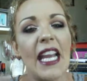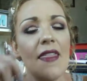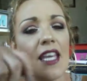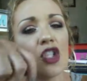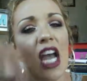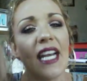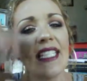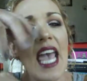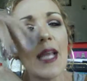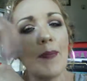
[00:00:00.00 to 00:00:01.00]
and then try to
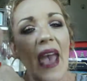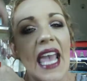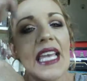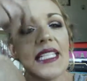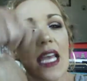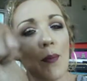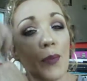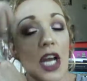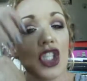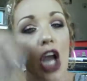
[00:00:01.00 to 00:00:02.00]
take paint and
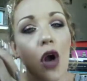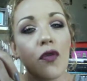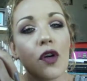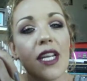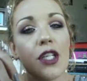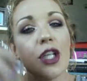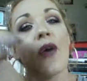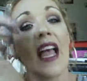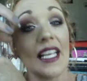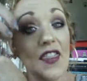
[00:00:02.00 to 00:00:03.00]
brush over it, you know,
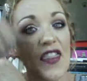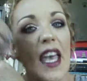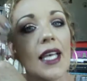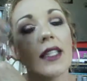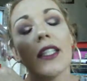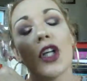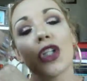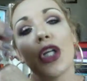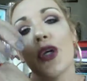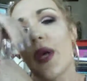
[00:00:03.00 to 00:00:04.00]
like a thick clear
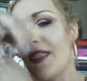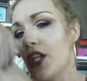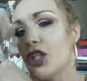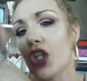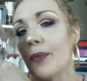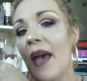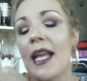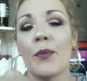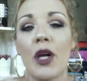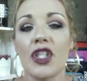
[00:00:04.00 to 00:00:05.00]
glue, and then you took paint
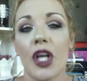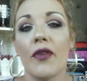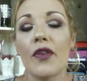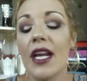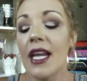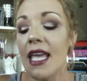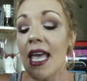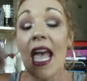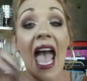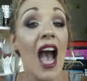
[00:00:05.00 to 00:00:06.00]
and brushed over it,
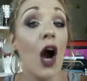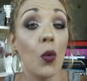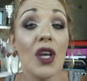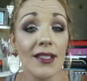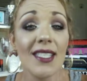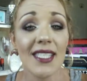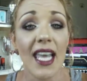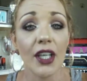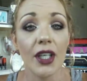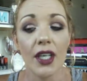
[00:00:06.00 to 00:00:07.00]
how it wouldn't
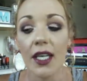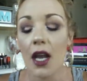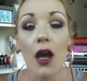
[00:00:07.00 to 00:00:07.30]
stick good.